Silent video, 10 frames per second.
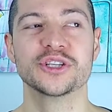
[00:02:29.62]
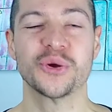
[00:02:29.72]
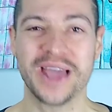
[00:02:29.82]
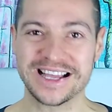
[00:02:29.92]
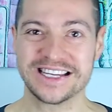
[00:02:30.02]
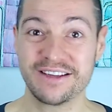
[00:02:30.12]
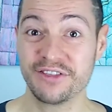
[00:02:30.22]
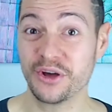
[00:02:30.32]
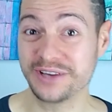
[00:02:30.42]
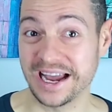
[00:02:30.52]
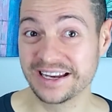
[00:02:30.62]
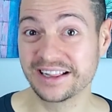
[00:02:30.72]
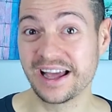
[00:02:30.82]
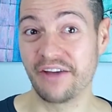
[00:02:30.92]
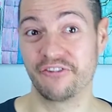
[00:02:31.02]
So yes, even though
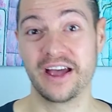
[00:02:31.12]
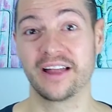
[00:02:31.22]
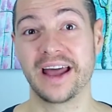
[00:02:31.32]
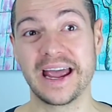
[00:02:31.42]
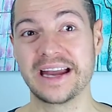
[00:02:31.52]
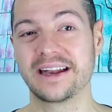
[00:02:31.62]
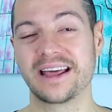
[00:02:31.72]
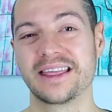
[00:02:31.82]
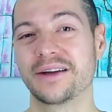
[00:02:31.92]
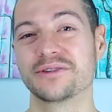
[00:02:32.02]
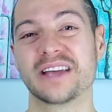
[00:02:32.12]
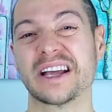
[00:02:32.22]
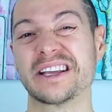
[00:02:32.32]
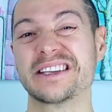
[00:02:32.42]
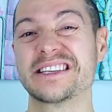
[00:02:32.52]
technically I failed, I ate, I think it was
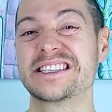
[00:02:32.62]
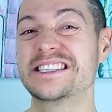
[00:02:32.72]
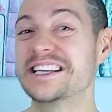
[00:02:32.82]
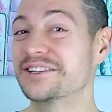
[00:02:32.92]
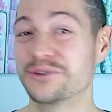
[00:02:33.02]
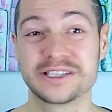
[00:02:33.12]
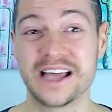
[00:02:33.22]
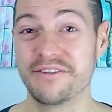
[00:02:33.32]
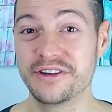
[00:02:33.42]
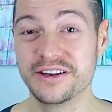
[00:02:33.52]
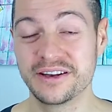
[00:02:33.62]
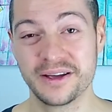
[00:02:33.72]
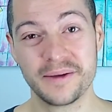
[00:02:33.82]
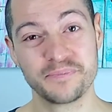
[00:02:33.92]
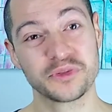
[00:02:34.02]
like 6 or 7
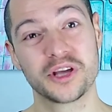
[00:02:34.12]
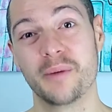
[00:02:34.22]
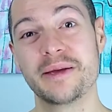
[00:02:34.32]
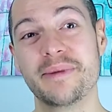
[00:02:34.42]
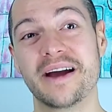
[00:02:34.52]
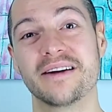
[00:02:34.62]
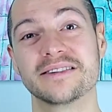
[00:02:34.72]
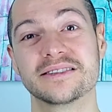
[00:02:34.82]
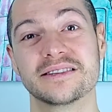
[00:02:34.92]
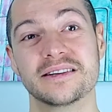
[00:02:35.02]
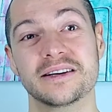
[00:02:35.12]
gummy bears.